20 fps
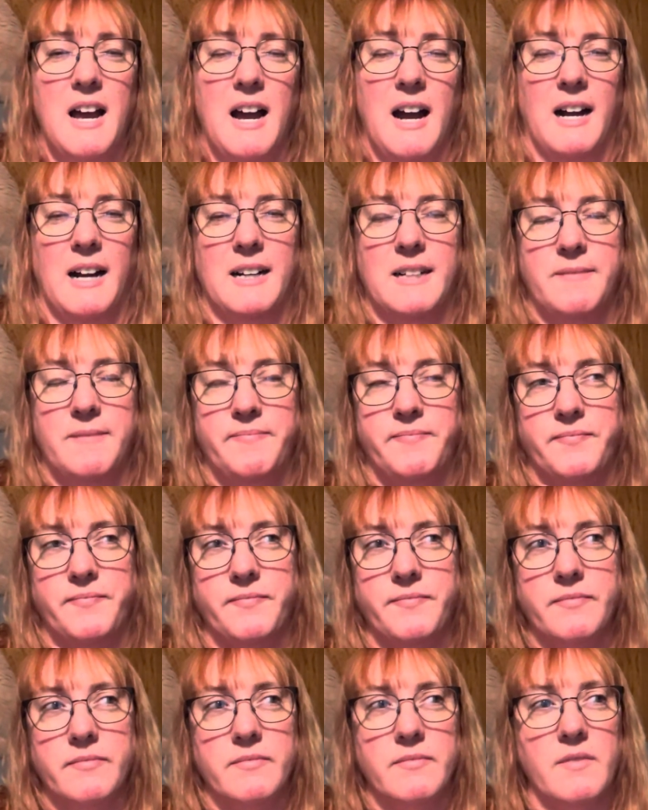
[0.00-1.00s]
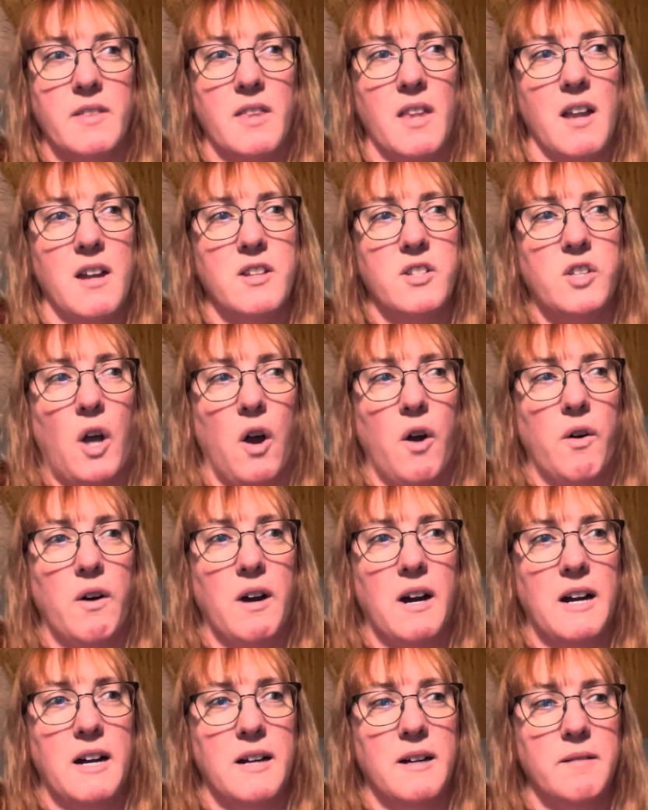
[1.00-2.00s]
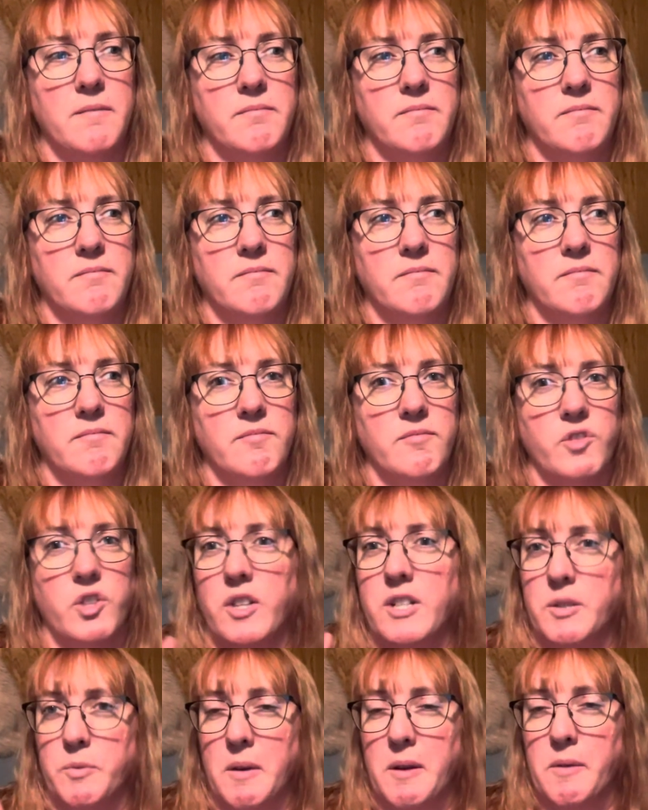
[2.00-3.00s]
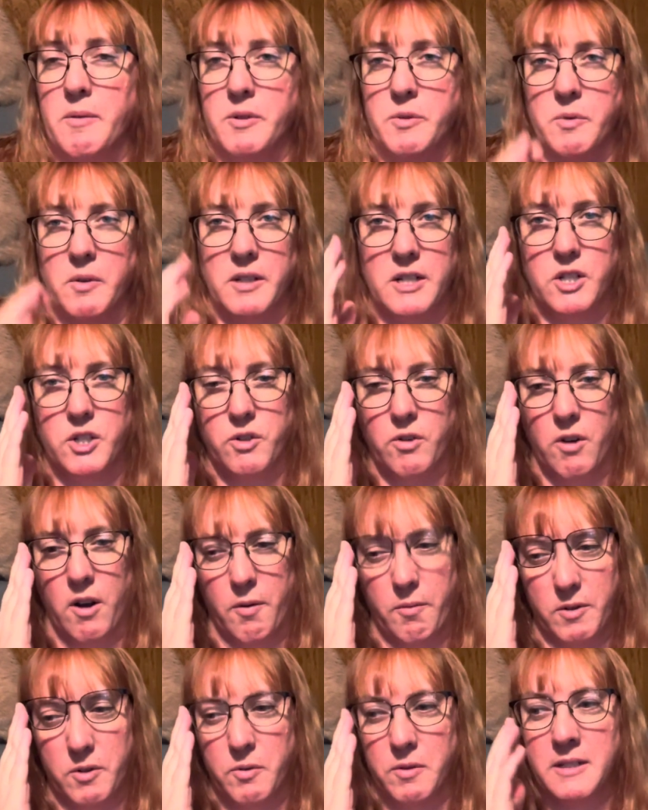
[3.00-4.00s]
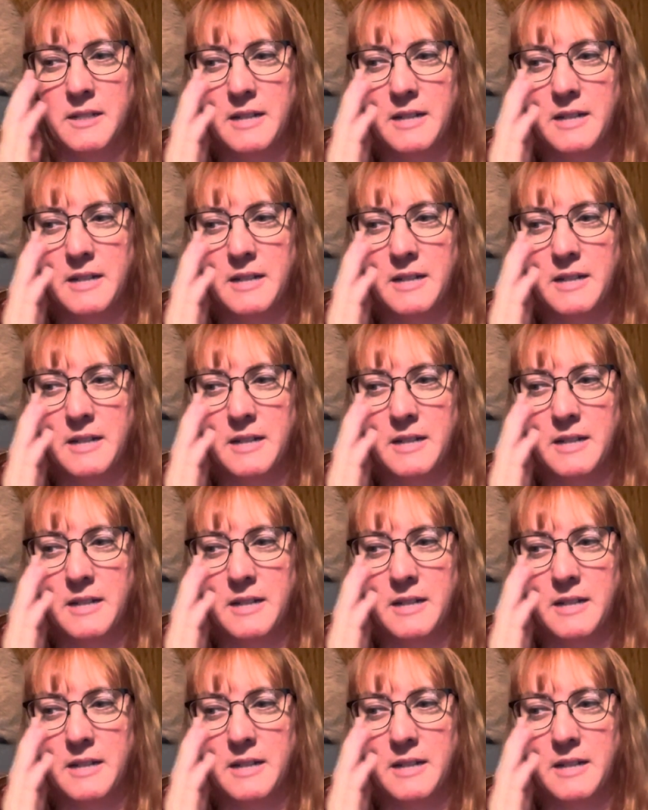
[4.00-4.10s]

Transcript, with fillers: Um, so, um, so this week was really short, which was